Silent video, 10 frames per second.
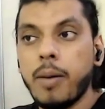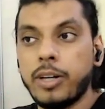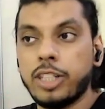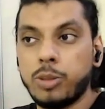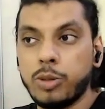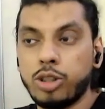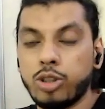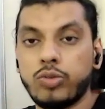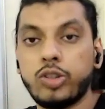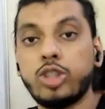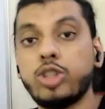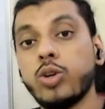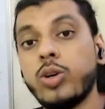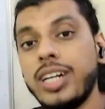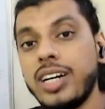but just because you
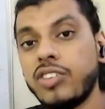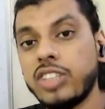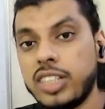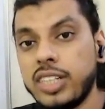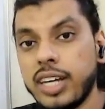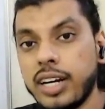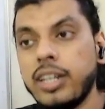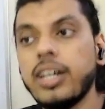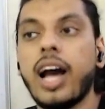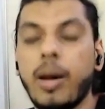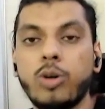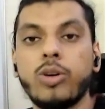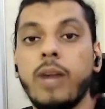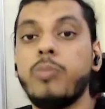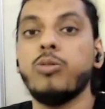showed interest till the end, I want
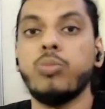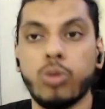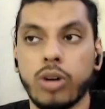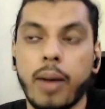to help you more.